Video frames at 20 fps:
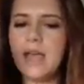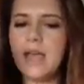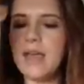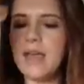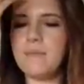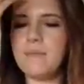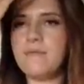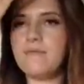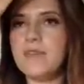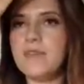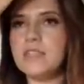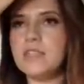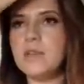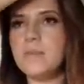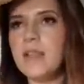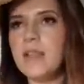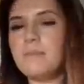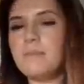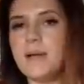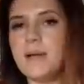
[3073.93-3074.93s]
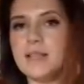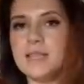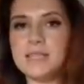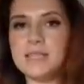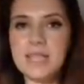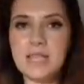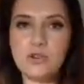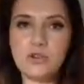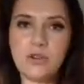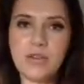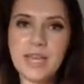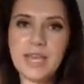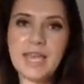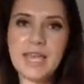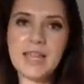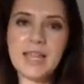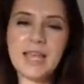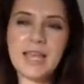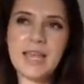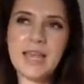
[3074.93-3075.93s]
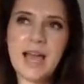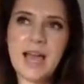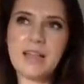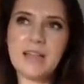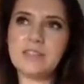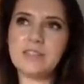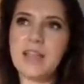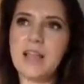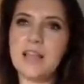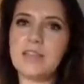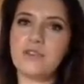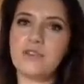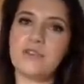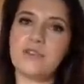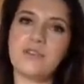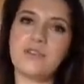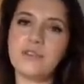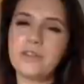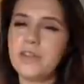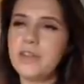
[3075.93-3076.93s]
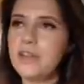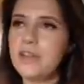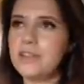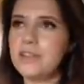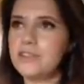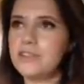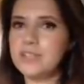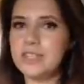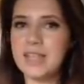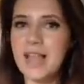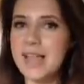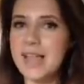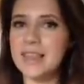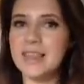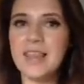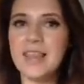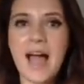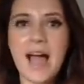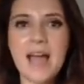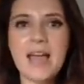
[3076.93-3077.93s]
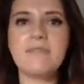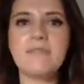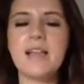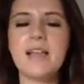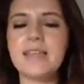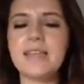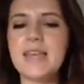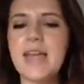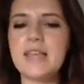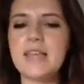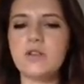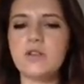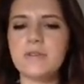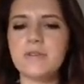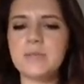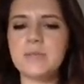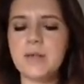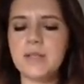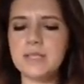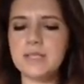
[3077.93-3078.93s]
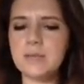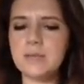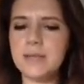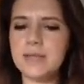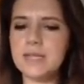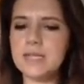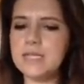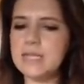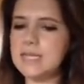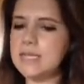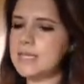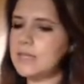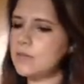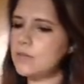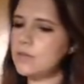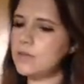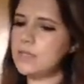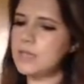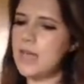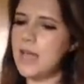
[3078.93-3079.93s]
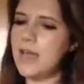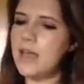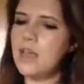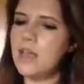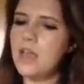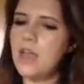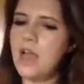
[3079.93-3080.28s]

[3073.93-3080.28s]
And this could be like balancing your healing and like your just like life, like getting your responsibilities in order.